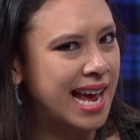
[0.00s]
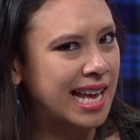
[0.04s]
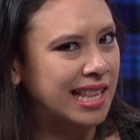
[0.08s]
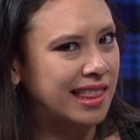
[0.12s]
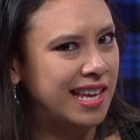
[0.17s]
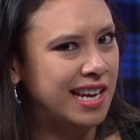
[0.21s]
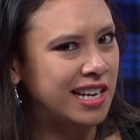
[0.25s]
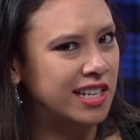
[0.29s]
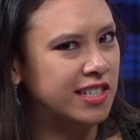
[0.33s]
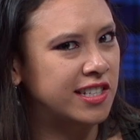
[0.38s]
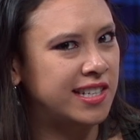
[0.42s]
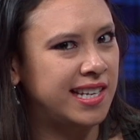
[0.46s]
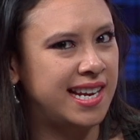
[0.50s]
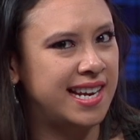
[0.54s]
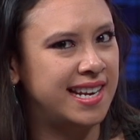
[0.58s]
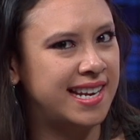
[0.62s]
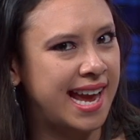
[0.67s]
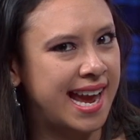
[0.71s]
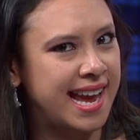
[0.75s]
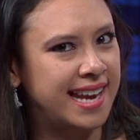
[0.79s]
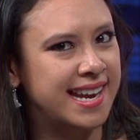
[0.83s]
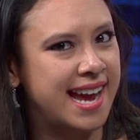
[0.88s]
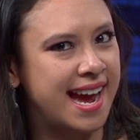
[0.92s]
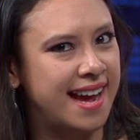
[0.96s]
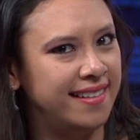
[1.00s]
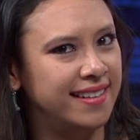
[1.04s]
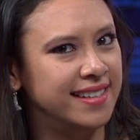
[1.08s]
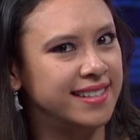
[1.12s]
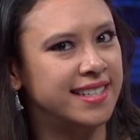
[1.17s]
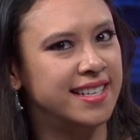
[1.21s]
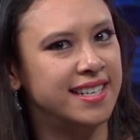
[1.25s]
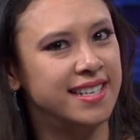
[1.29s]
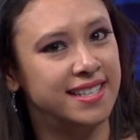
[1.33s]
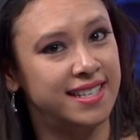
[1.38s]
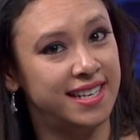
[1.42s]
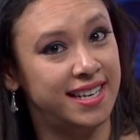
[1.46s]
think DNA
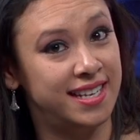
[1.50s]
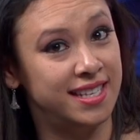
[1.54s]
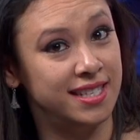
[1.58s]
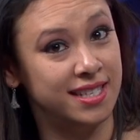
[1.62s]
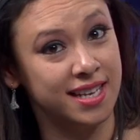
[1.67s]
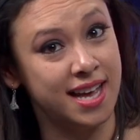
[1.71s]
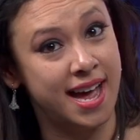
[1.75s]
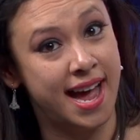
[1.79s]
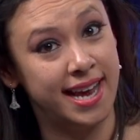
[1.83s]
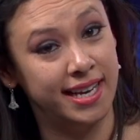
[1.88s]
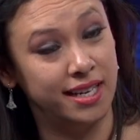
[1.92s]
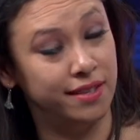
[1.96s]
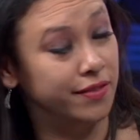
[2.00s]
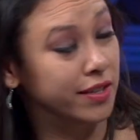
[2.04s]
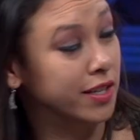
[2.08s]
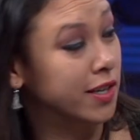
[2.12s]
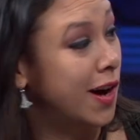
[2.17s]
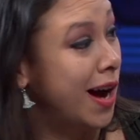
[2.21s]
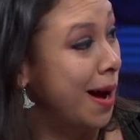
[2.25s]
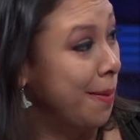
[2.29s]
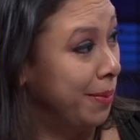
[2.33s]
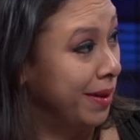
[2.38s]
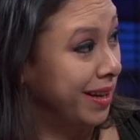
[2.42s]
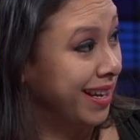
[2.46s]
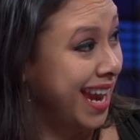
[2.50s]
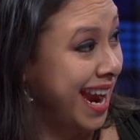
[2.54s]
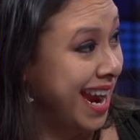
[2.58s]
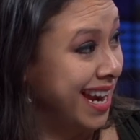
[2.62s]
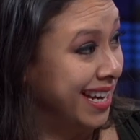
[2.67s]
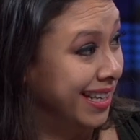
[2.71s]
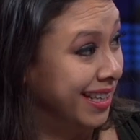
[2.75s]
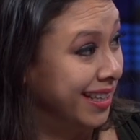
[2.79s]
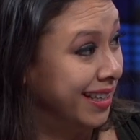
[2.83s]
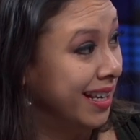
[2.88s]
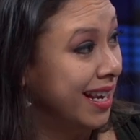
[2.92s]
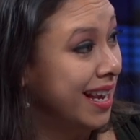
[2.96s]
analysis is kind of a
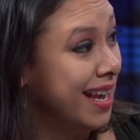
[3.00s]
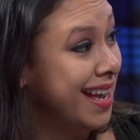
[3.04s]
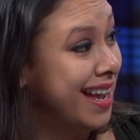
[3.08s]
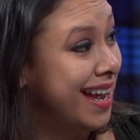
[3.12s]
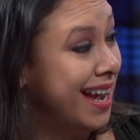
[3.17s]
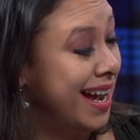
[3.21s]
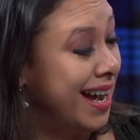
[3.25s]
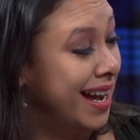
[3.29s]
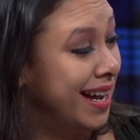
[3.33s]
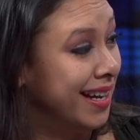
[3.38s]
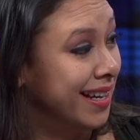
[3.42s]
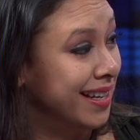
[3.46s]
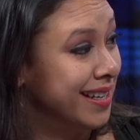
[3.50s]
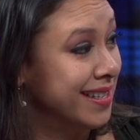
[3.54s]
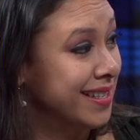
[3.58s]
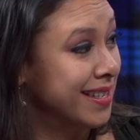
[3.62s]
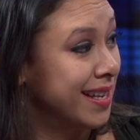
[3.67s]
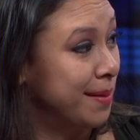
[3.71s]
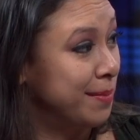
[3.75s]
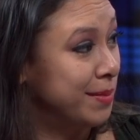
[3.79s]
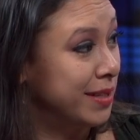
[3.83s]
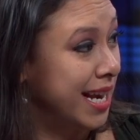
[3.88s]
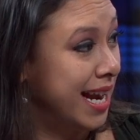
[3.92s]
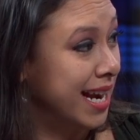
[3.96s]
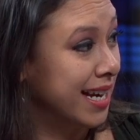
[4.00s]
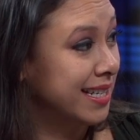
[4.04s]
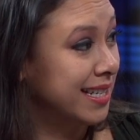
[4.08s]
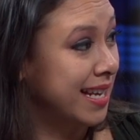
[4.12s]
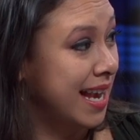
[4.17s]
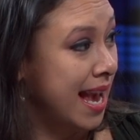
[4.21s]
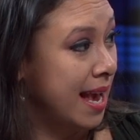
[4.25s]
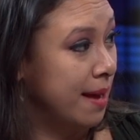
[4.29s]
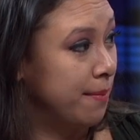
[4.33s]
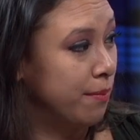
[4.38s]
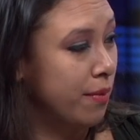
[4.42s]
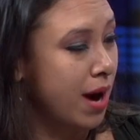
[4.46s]
complicated uh, subject
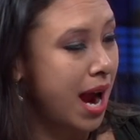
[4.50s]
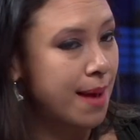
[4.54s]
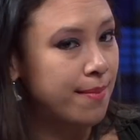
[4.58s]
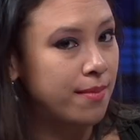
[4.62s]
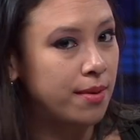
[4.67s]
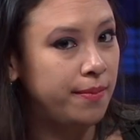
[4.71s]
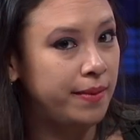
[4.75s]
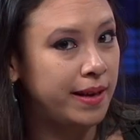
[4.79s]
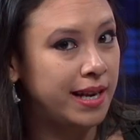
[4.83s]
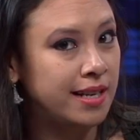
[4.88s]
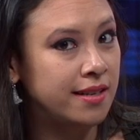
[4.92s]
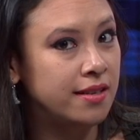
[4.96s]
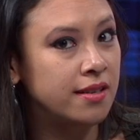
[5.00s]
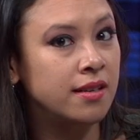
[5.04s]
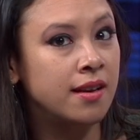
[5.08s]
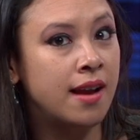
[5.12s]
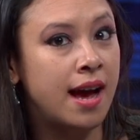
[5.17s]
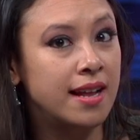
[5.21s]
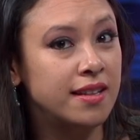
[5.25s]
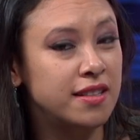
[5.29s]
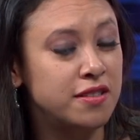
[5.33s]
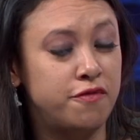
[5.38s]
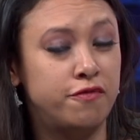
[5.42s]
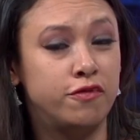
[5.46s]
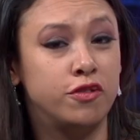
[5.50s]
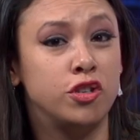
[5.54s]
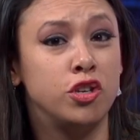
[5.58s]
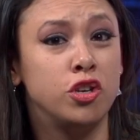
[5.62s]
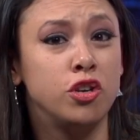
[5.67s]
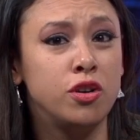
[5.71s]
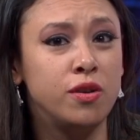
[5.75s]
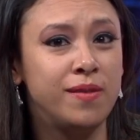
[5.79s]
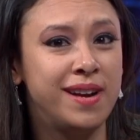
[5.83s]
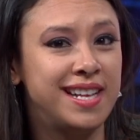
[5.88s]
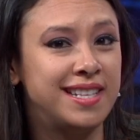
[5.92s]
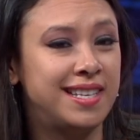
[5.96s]
and probably not
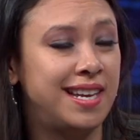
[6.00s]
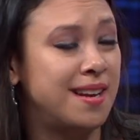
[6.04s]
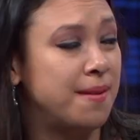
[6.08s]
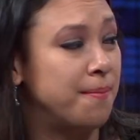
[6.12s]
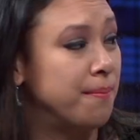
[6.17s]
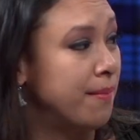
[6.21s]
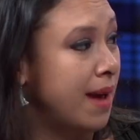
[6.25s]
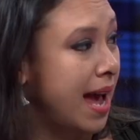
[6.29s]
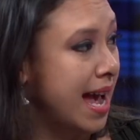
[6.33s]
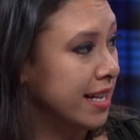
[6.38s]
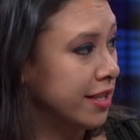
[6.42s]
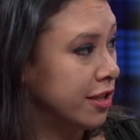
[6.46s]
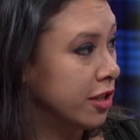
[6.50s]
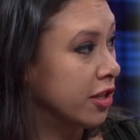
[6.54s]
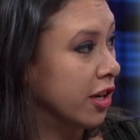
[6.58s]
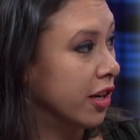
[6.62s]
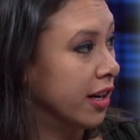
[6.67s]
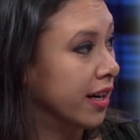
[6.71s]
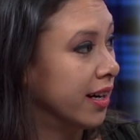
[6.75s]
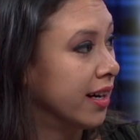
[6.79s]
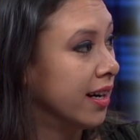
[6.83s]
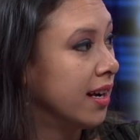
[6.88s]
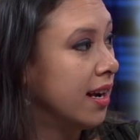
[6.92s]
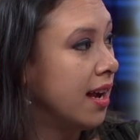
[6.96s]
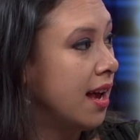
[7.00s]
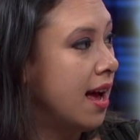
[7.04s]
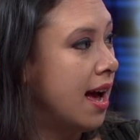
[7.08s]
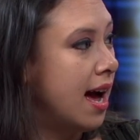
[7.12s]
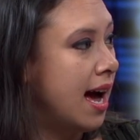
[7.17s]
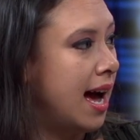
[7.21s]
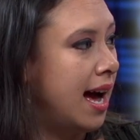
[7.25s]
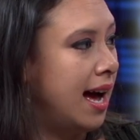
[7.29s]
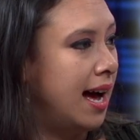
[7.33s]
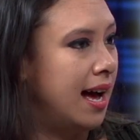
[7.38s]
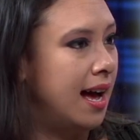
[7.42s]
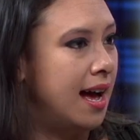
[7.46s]
too easy to master.
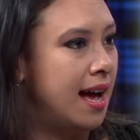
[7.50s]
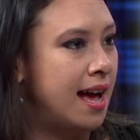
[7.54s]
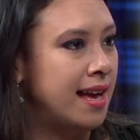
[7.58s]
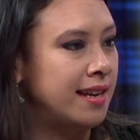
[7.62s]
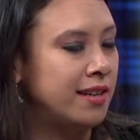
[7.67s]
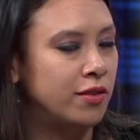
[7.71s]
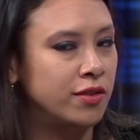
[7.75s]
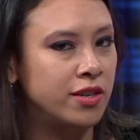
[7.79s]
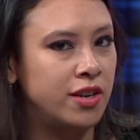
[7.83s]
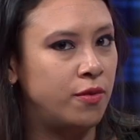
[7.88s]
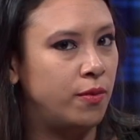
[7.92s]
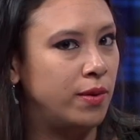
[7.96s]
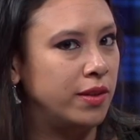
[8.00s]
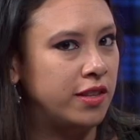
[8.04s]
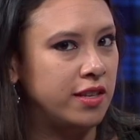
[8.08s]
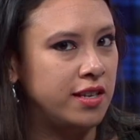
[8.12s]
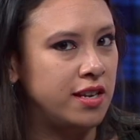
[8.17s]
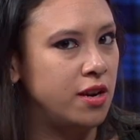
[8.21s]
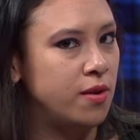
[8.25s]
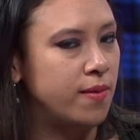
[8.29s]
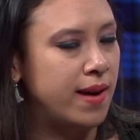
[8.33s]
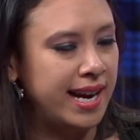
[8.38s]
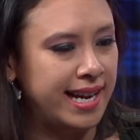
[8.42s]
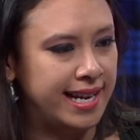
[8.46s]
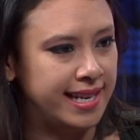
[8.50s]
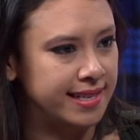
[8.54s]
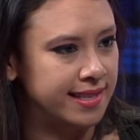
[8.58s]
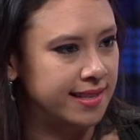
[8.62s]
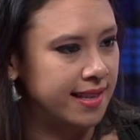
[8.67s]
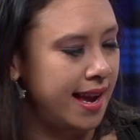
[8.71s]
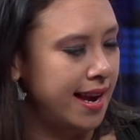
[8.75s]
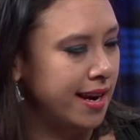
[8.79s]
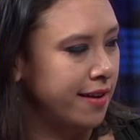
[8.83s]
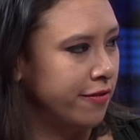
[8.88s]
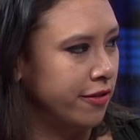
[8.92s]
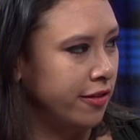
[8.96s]
Uh, I don't know what the UI is
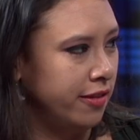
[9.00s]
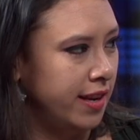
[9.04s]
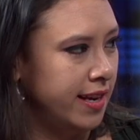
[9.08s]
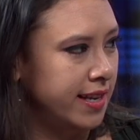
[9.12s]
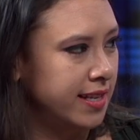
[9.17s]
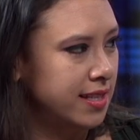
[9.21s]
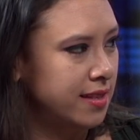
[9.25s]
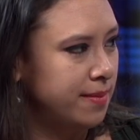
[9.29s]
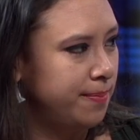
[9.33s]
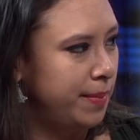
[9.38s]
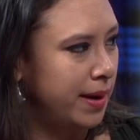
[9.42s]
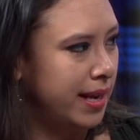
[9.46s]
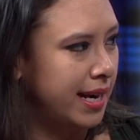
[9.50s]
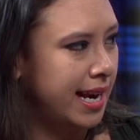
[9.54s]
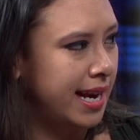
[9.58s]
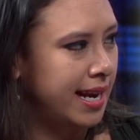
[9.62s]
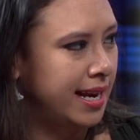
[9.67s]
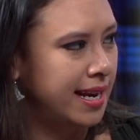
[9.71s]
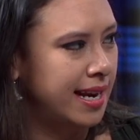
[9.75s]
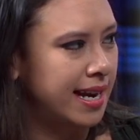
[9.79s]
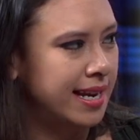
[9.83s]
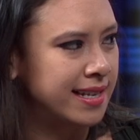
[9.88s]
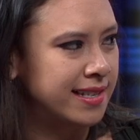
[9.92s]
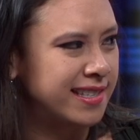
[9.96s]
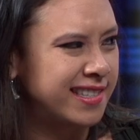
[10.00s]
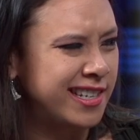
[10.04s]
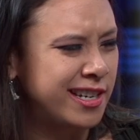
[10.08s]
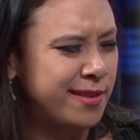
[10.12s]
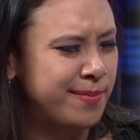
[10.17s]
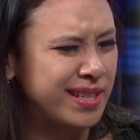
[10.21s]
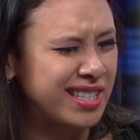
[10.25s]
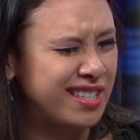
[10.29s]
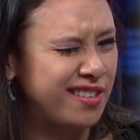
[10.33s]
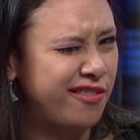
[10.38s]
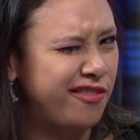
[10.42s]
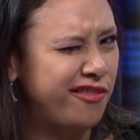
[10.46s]
like for this, but I, I assume
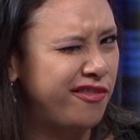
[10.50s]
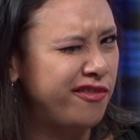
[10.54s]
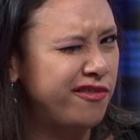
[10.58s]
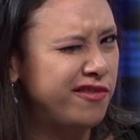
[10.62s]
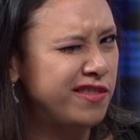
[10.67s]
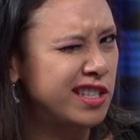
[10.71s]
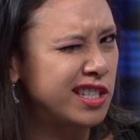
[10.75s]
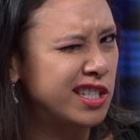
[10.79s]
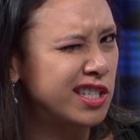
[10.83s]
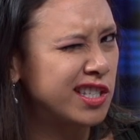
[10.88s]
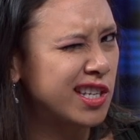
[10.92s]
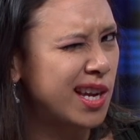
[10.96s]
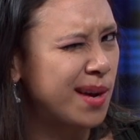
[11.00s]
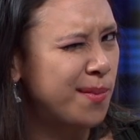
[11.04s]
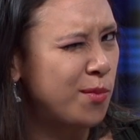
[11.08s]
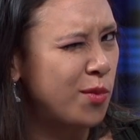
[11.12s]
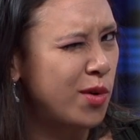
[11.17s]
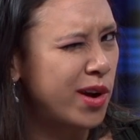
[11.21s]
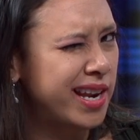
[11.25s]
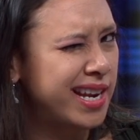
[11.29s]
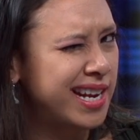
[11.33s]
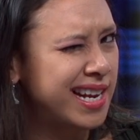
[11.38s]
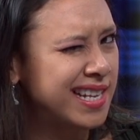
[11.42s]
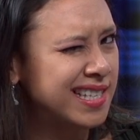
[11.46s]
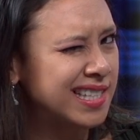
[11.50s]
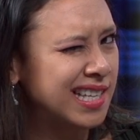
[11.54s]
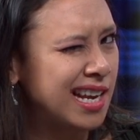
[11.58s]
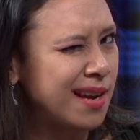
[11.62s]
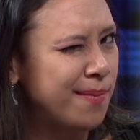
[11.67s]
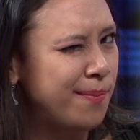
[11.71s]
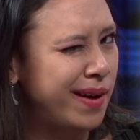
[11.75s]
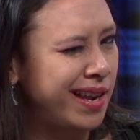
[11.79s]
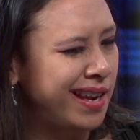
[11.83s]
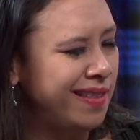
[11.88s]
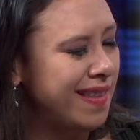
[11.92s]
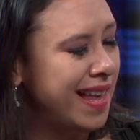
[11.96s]
it's somewhat easy,
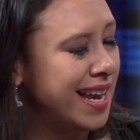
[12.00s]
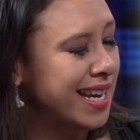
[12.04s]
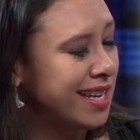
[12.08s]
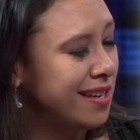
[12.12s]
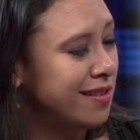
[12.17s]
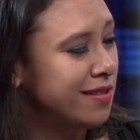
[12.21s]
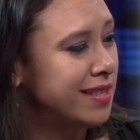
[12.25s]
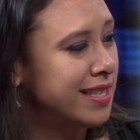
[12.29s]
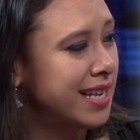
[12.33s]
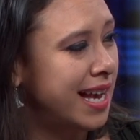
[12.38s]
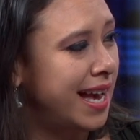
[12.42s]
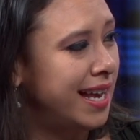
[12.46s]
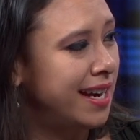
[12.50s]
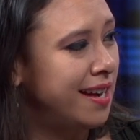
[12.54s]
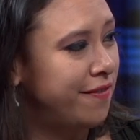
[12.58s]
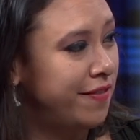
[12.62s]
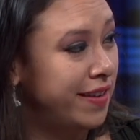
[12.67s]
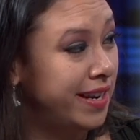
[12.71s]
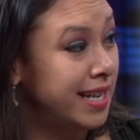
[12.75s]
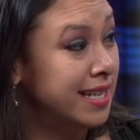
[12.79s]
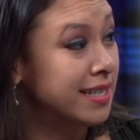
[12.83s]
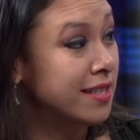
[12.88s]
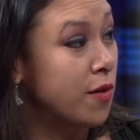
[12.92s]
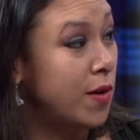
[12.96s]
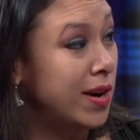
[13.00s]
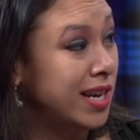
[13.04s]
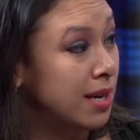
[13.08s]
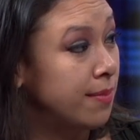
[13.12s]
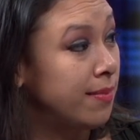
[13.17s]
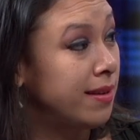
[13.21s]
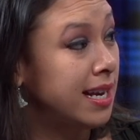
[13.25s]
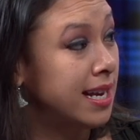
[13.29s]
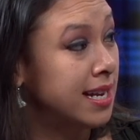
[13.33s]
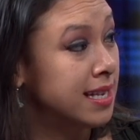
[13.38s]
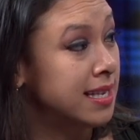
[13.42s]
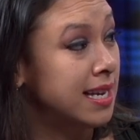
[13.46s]
but like you said, if it is going to
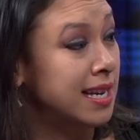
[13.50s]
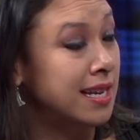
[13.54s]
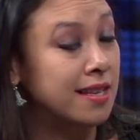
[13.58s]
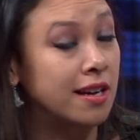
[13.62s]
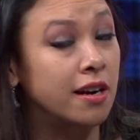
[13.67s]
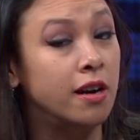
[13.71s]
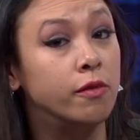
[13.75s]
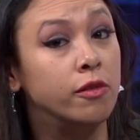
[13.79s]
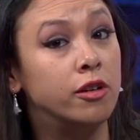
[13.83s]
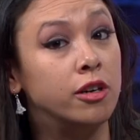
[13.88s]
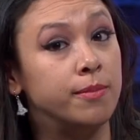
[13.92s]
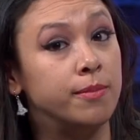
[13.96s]
be easy, there will